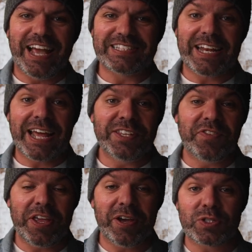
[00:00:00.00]
And today's
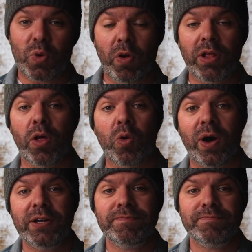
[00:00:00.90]
video is quite a long
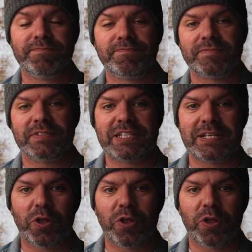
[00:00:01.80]
one. There's